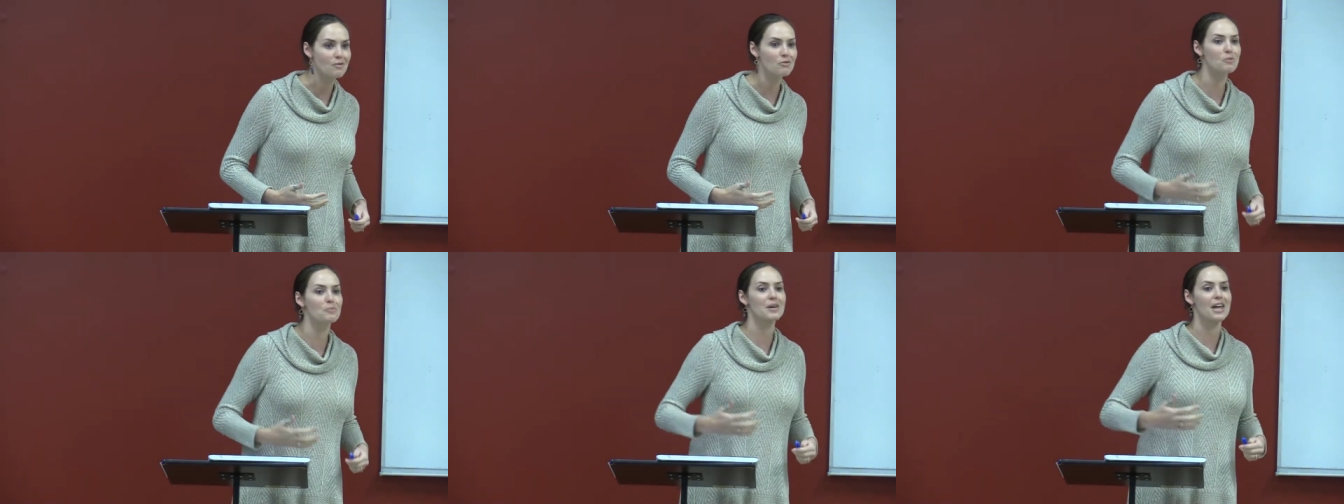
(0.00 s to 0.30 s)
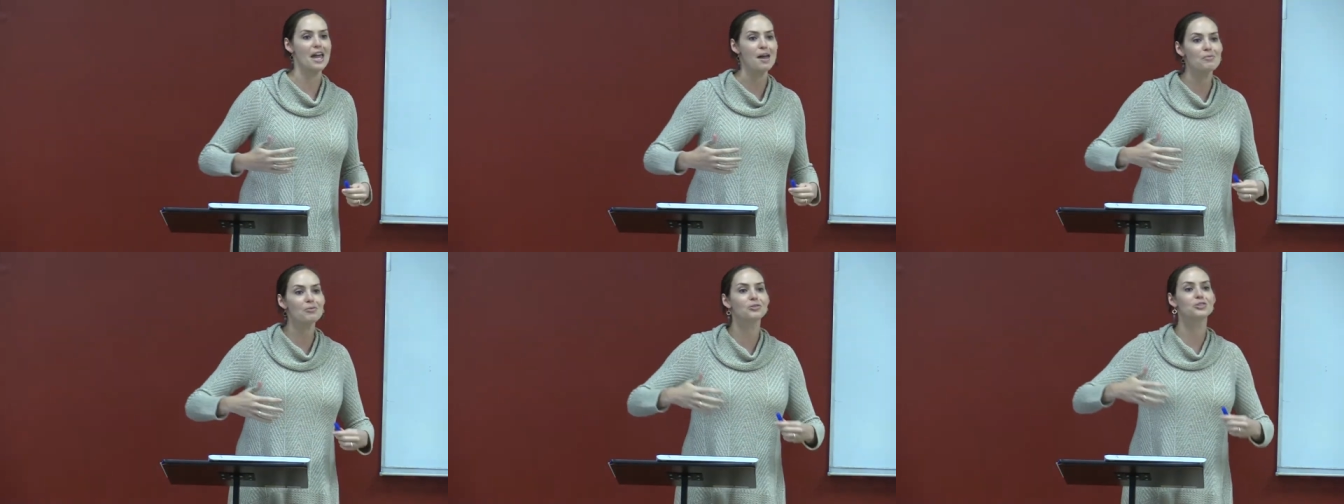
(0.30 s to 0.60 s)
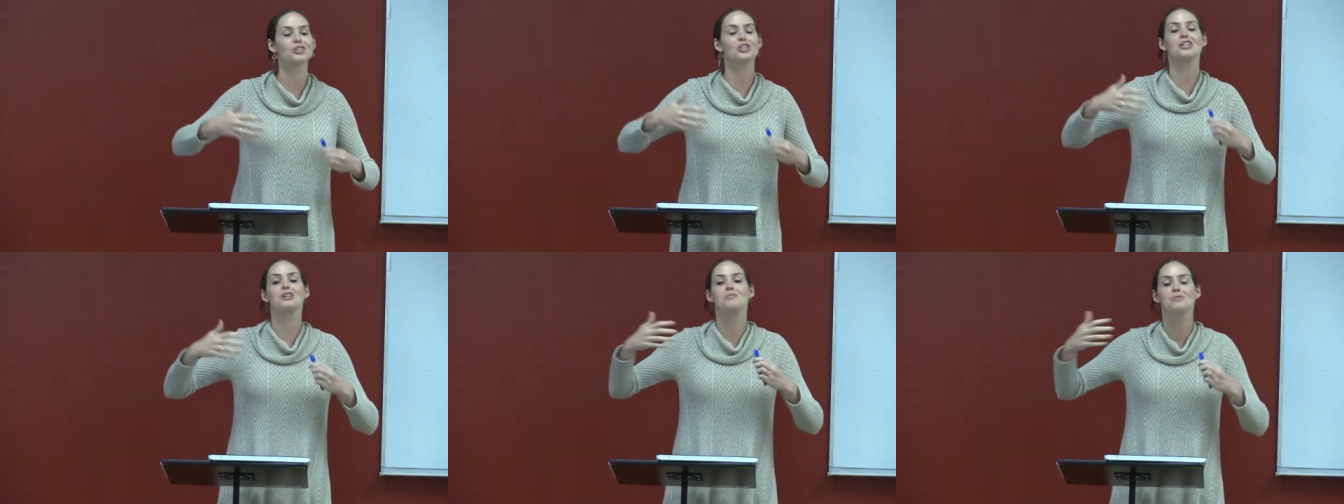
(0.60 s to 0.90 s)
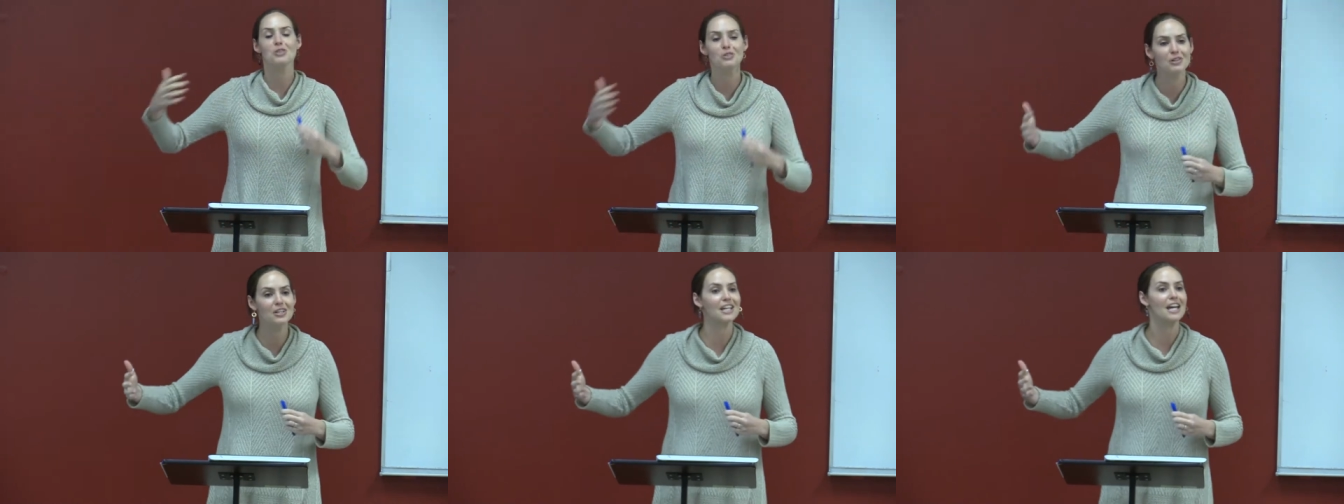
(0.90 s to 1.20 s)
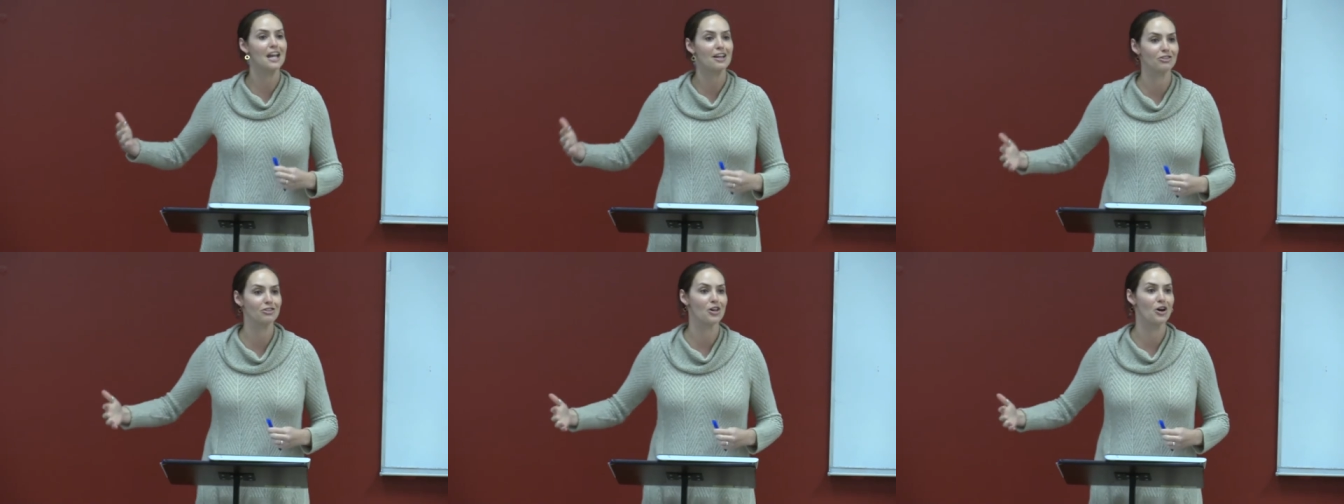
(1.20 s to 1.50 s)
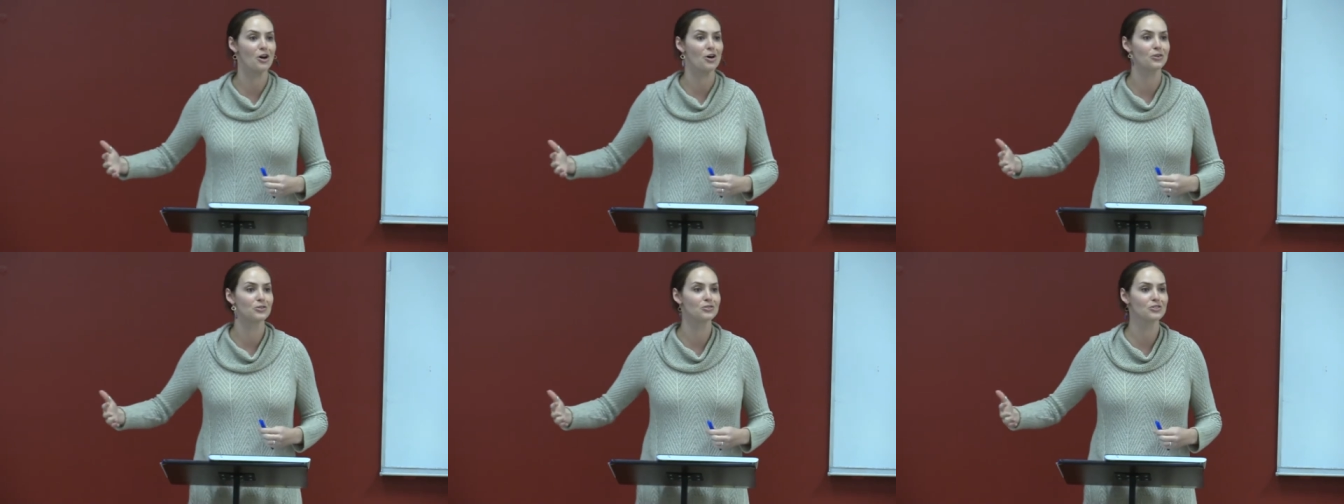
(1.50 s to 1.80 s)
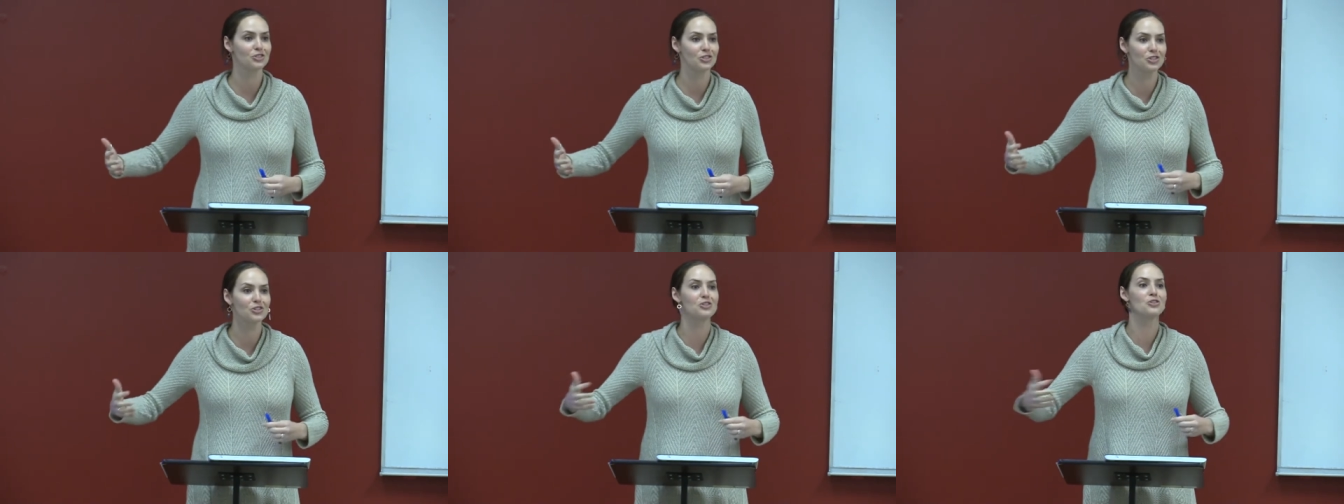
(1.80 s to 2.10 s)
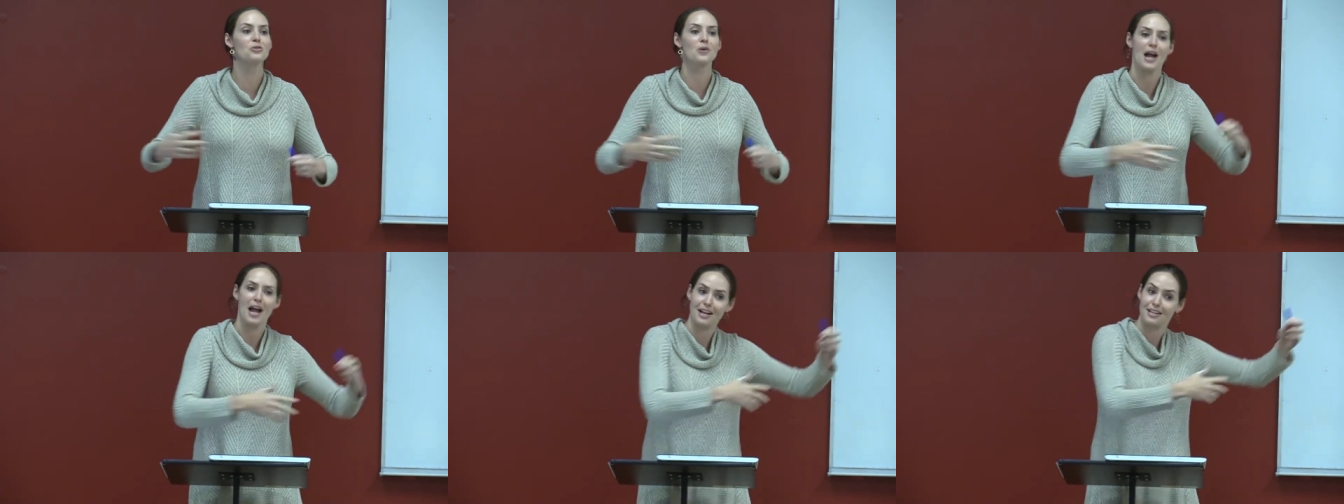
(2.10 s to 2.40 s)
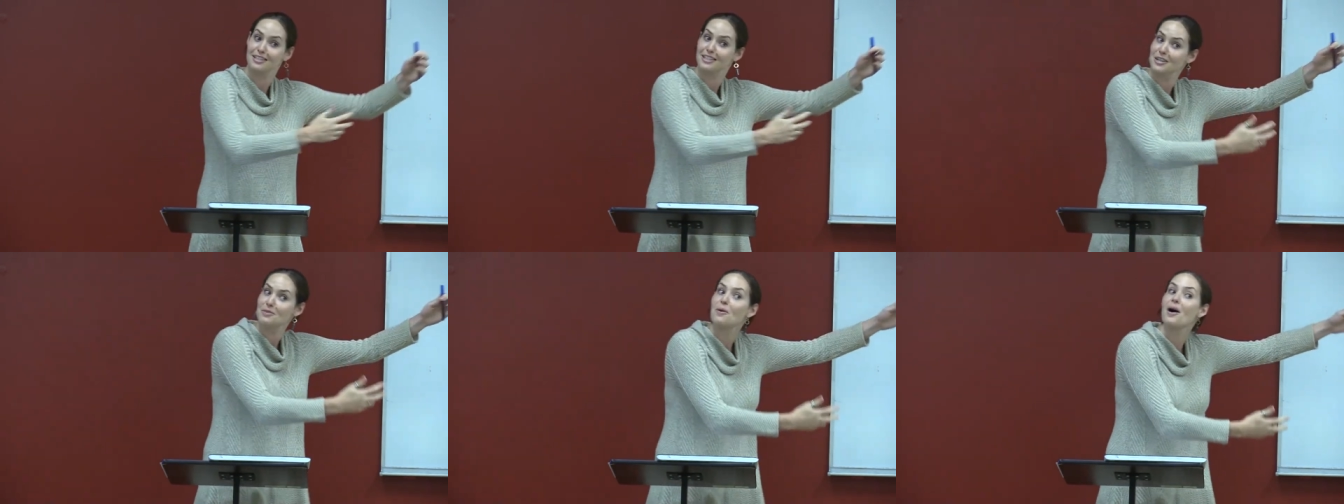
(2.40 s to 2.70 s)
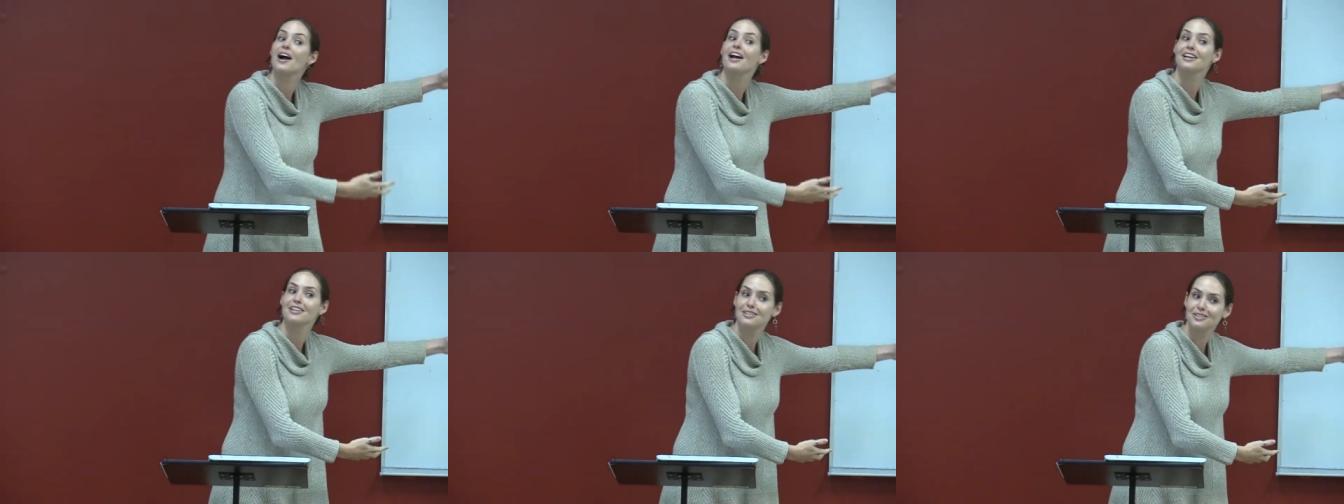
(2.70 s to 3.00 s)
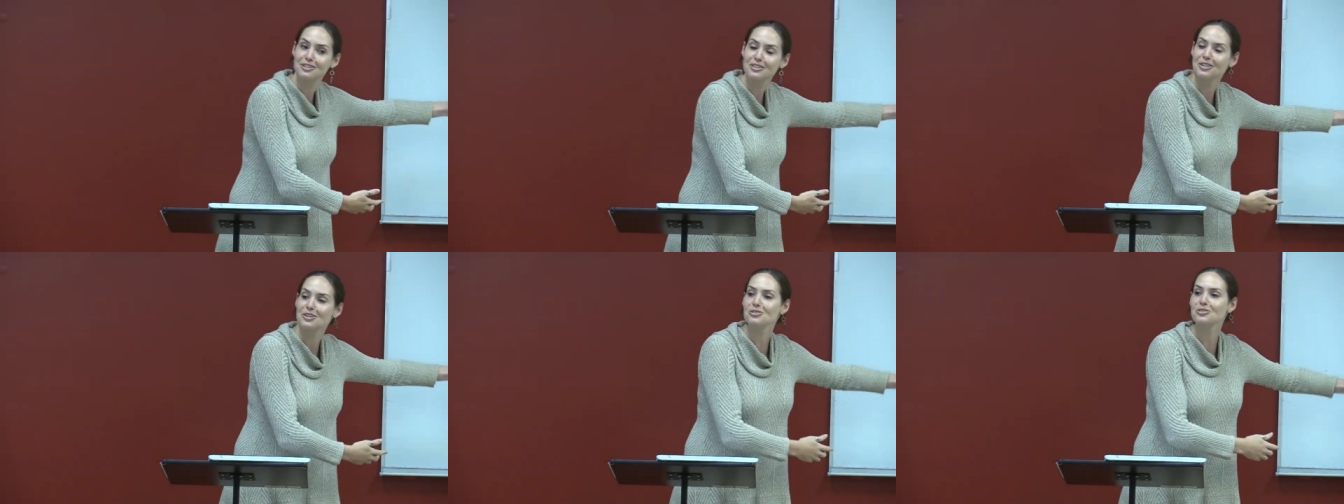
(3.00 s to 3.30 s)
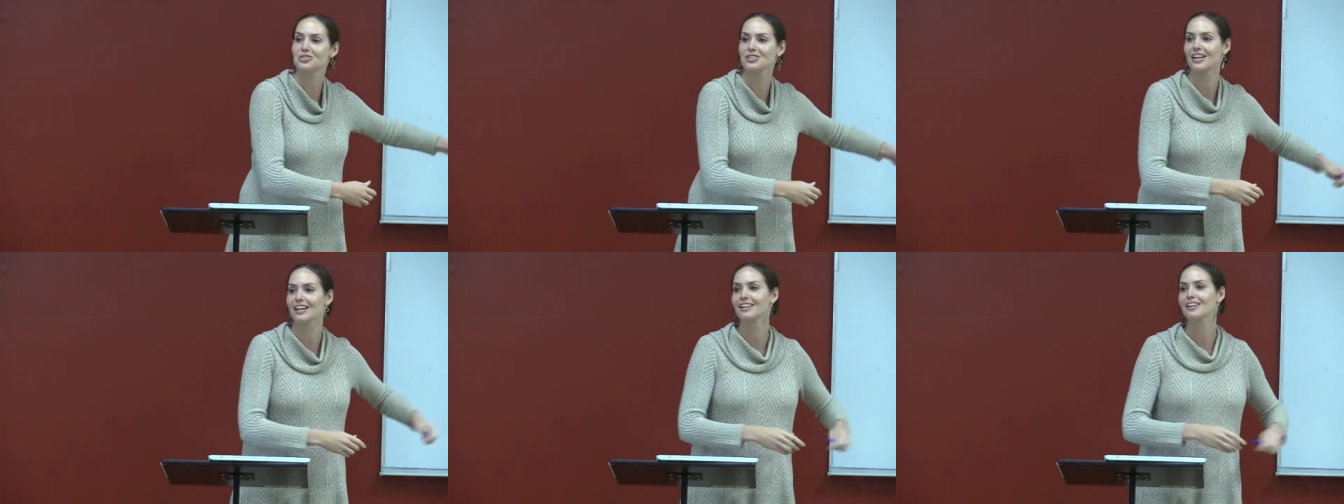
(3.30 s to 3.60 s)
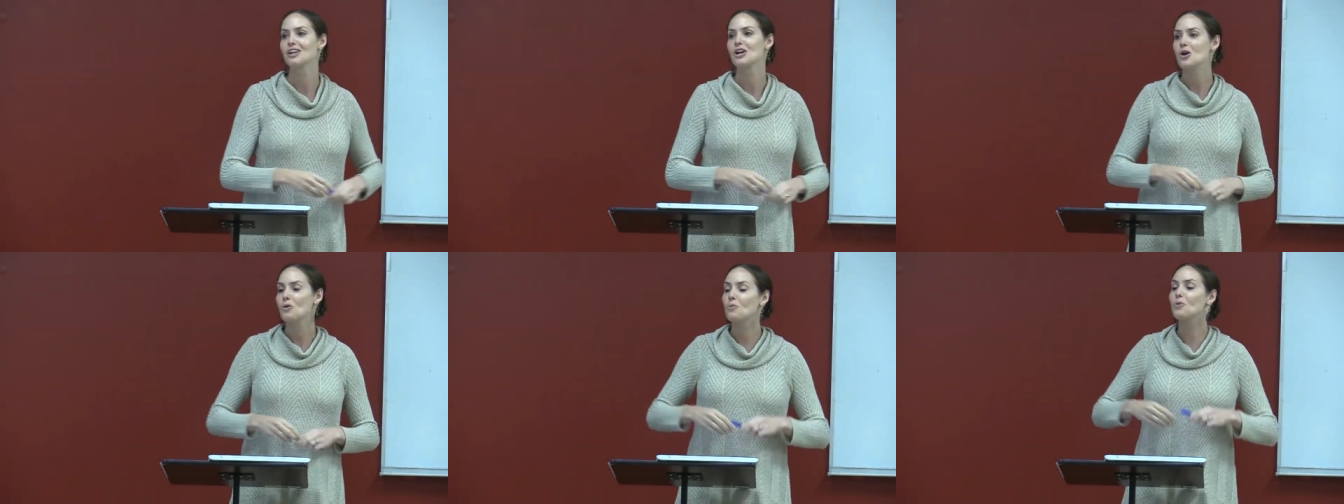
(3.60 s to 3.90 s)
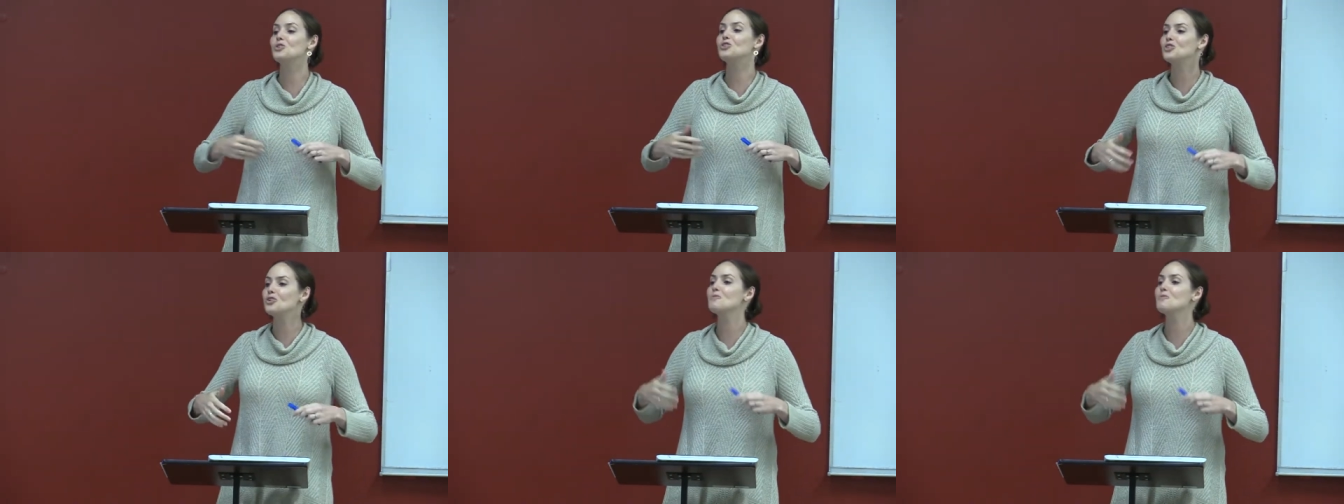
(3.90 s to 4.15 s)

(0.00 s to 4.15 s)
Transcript: and will be able to communicate those to X Y Z institution. Would